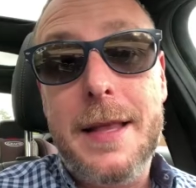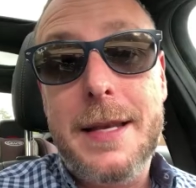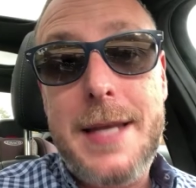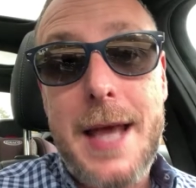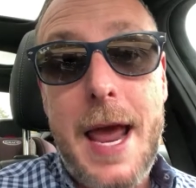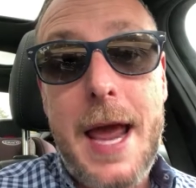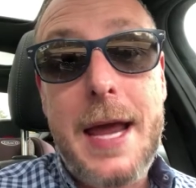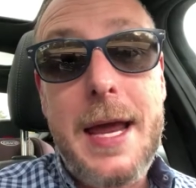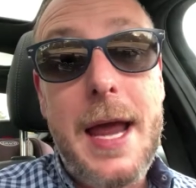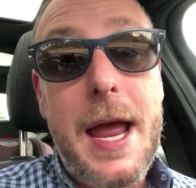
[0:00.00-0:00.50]
the
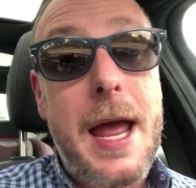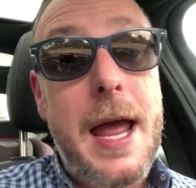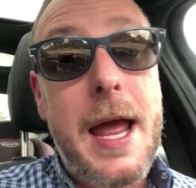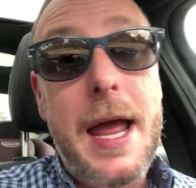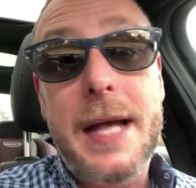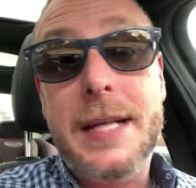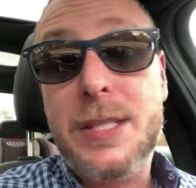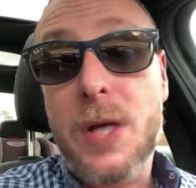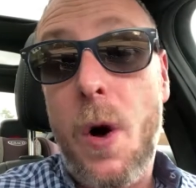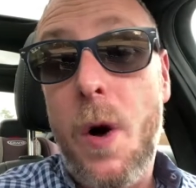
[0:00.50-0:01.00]
day,
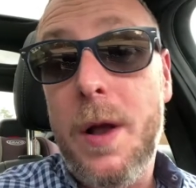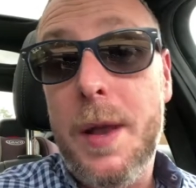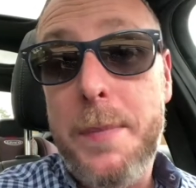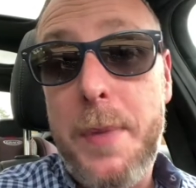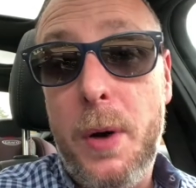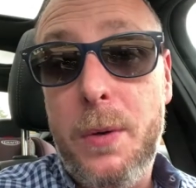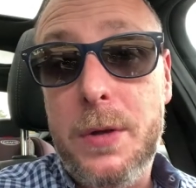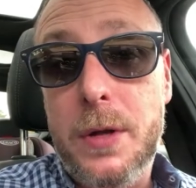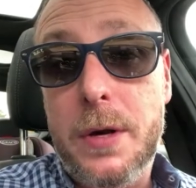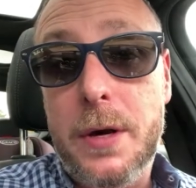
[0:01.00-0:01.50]
it's all
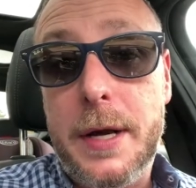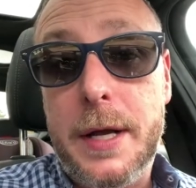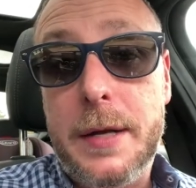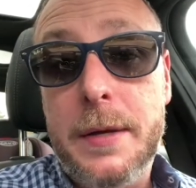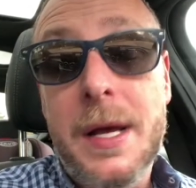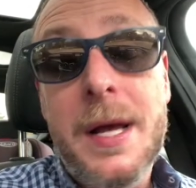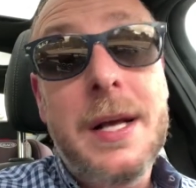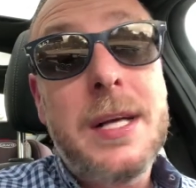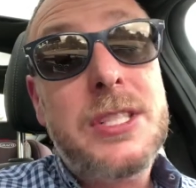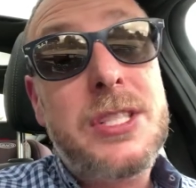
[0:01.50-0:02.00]
about
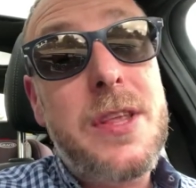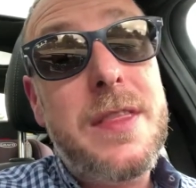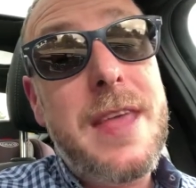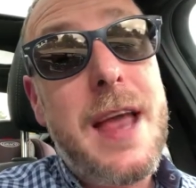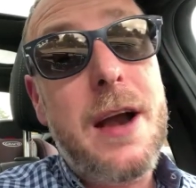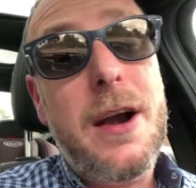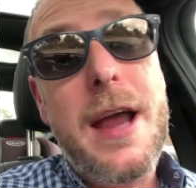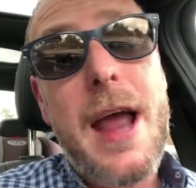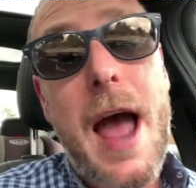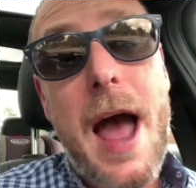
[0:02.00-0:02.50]
learning. So
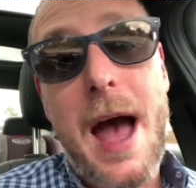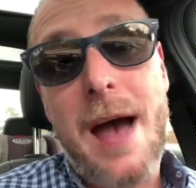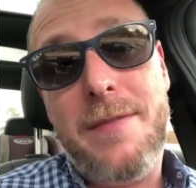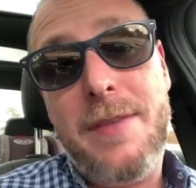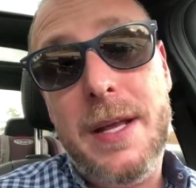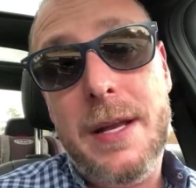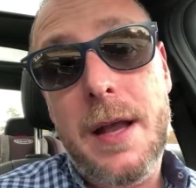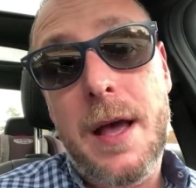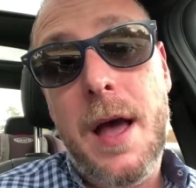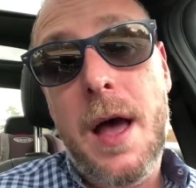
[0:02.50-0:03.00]
there you
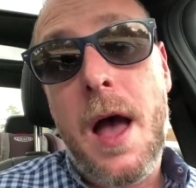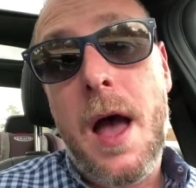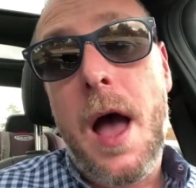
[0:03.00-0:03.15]
have it.